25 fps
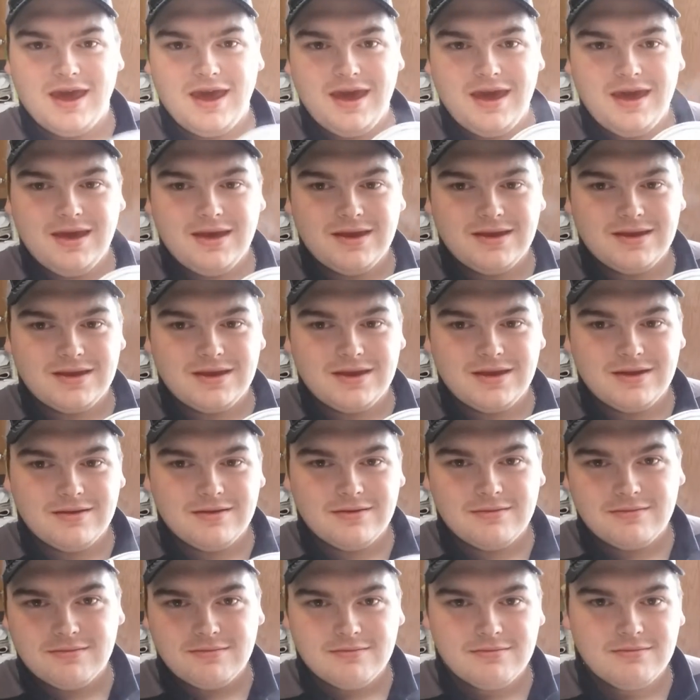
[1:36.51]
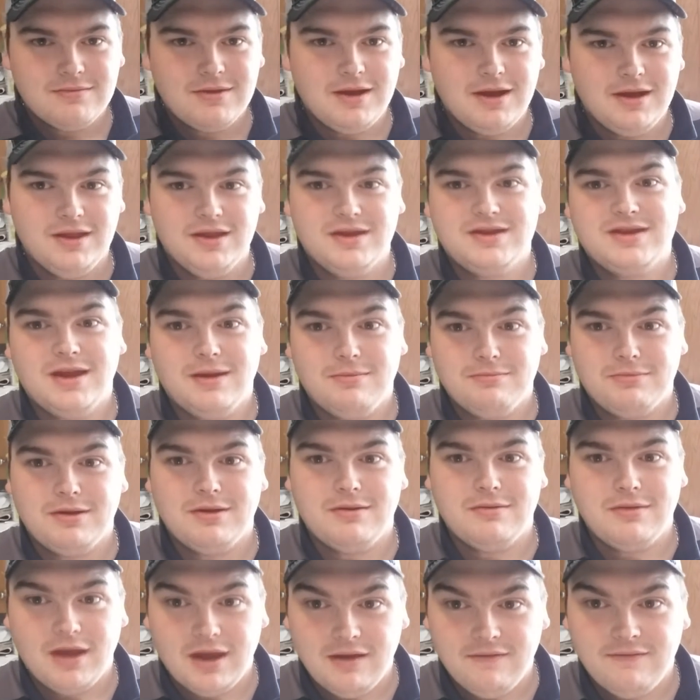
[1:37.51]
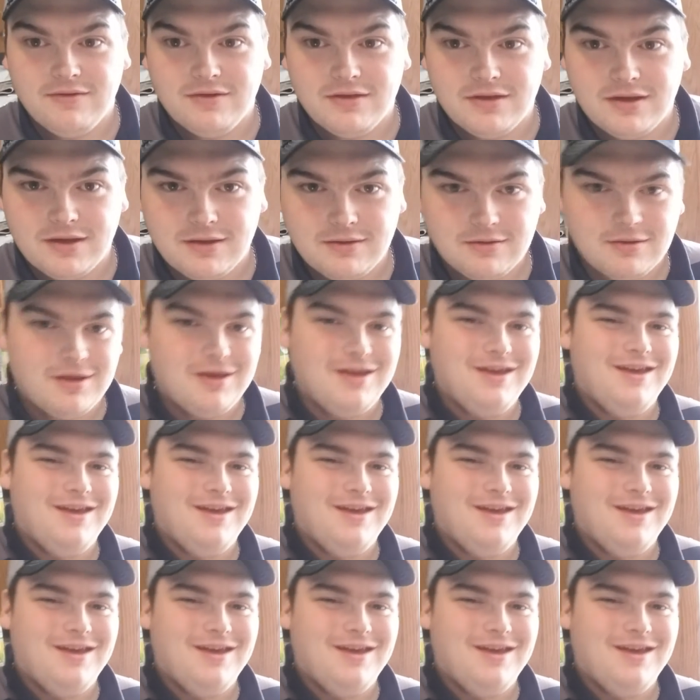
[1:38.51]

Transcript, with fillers: eggs into something heavenly.